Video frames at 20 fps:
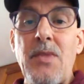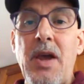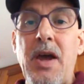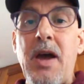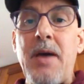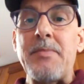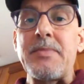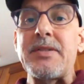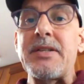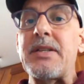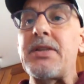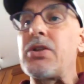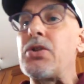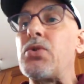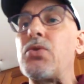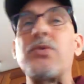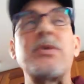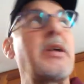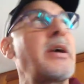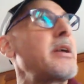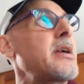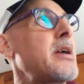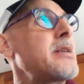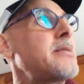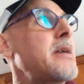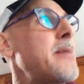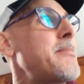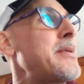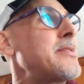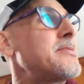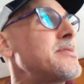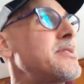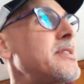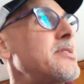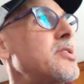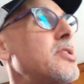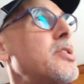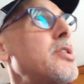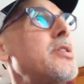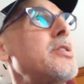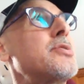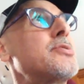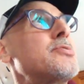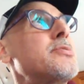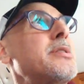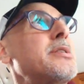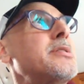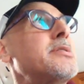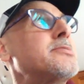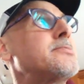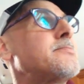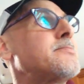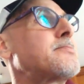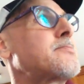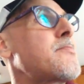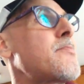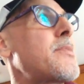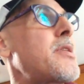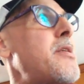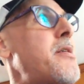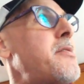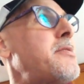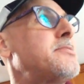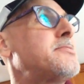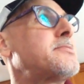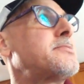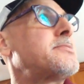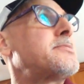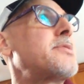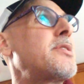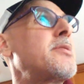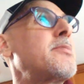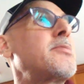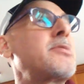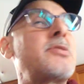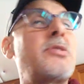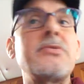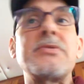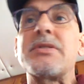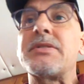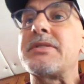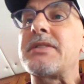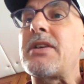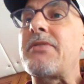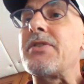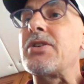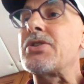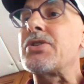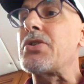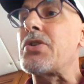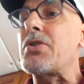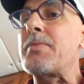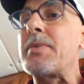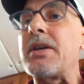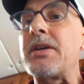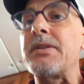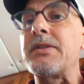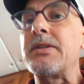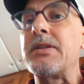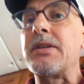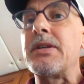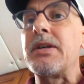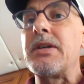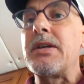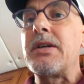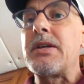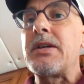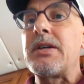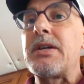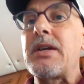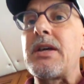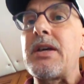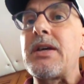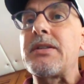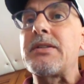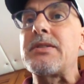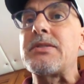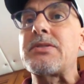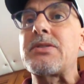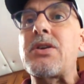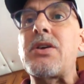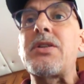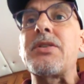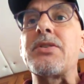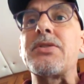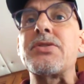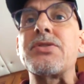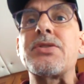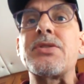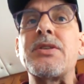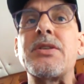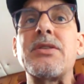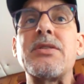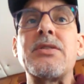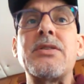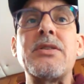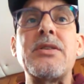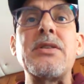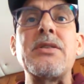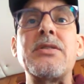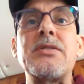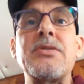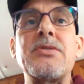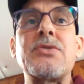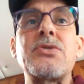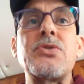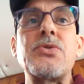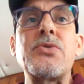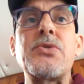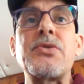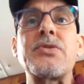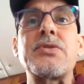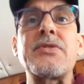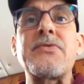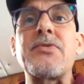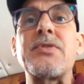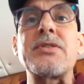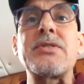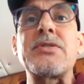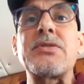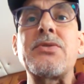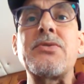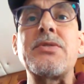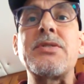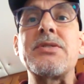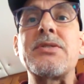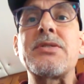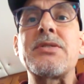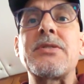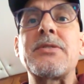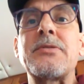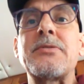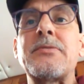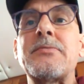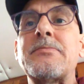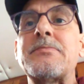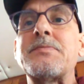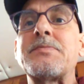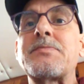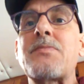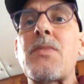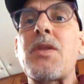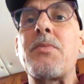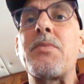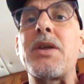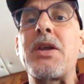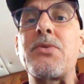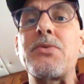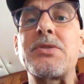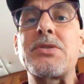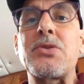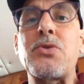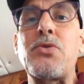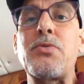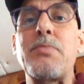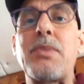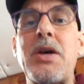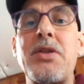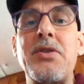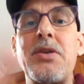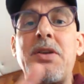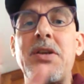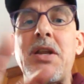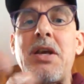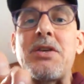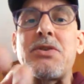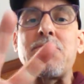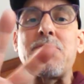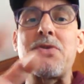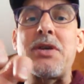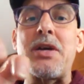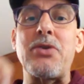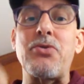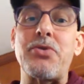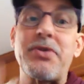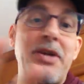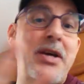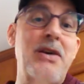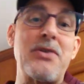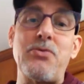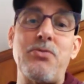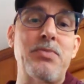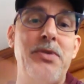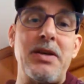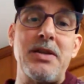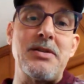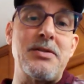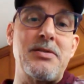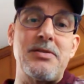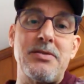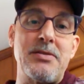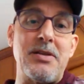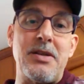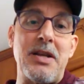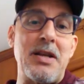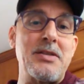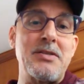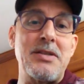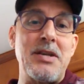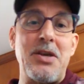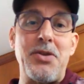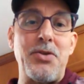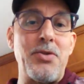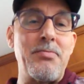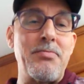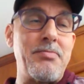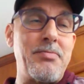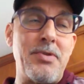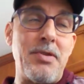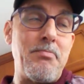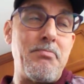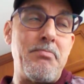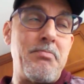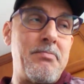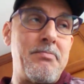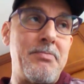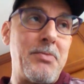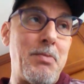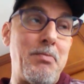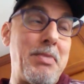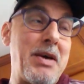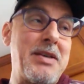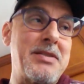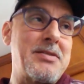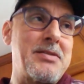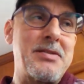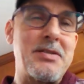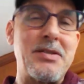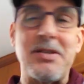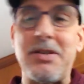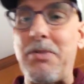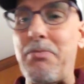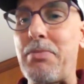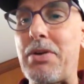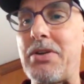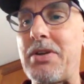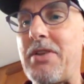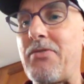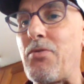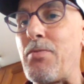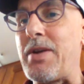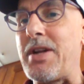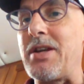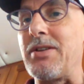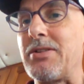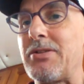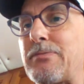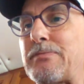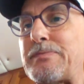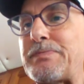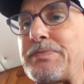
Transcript: I'm telling you, like, I'm outside the college right here, close to the Salvation Army, and this college needs tutors for its students. But I was told by the nicer guy, or the guy who plays the nice guy the best compared to everybody else,